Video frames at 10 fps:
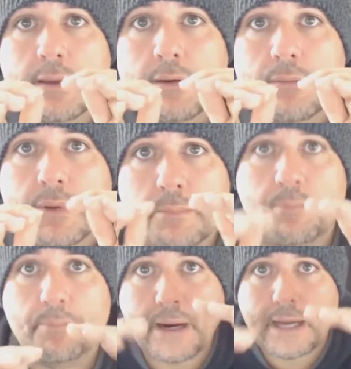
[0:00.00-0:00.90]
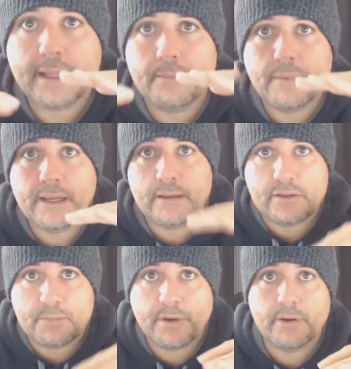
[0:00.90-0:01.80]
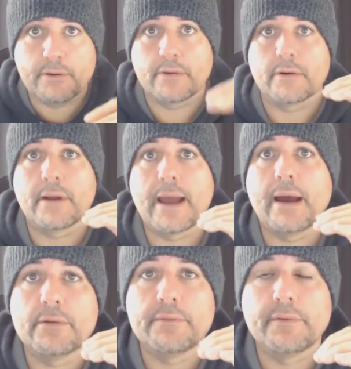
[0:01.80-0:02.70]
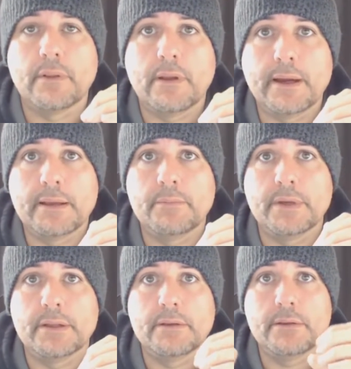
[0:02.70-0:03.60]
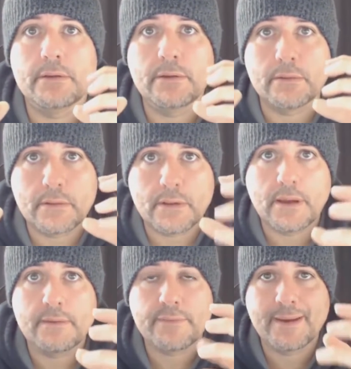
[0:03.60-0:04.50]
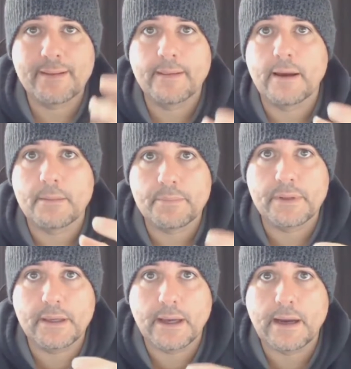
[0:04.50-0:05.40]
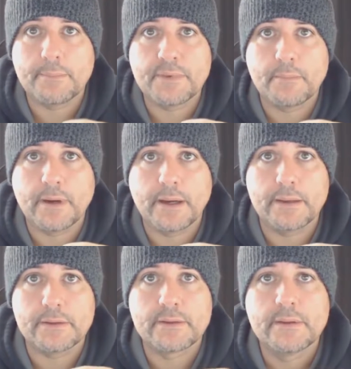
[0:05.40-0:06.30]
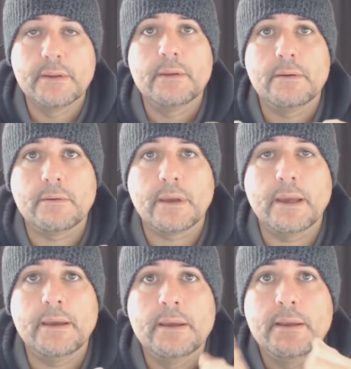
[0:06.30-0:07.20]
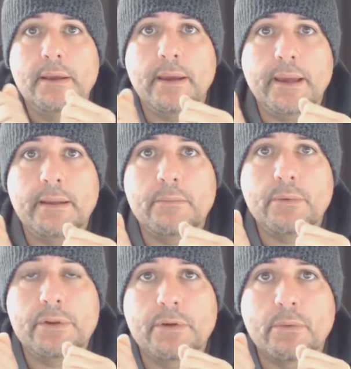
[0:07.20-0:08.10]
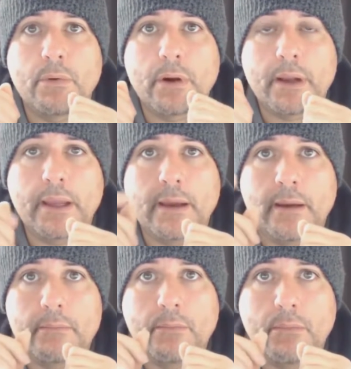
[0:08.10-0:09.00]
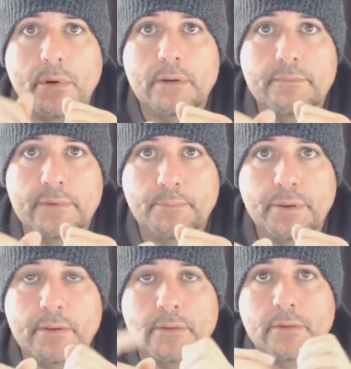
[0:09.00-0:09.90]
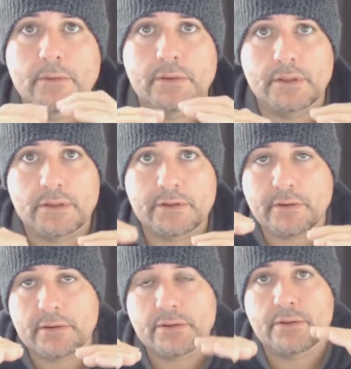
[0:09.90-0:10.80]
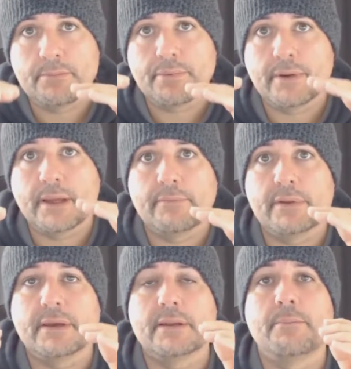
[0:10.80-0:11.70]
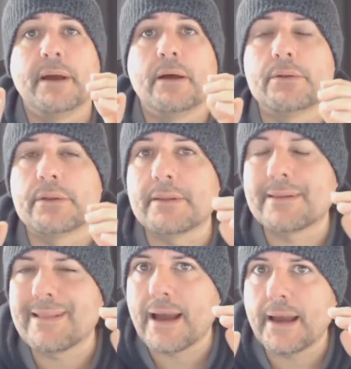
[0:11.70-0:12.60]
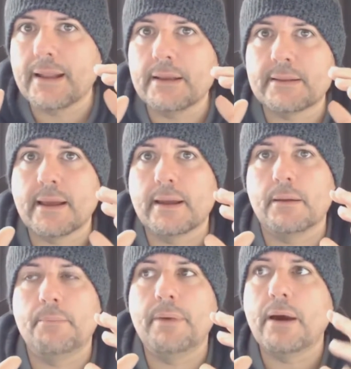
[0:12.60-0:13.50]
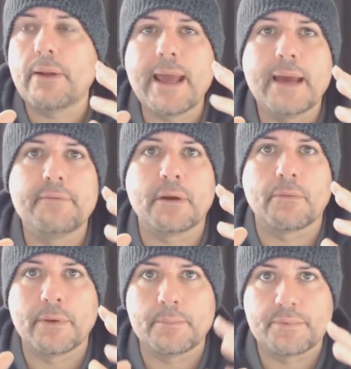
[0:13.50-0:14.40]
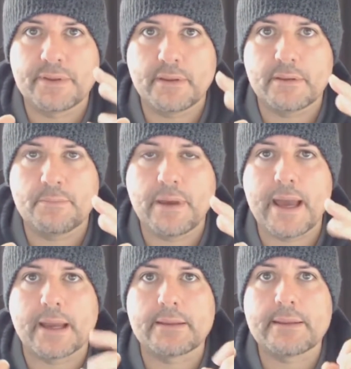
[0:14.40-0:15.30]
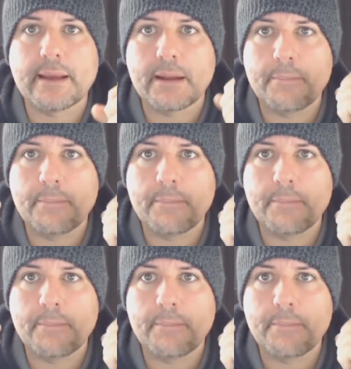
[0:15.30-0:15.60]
When the body, mind, and spirit are out of alignment, your life cannot be optimized, okay? And when you're working on one of the pillars, it starts to bring everything into balance. It's not about having a ripped six pack. It's not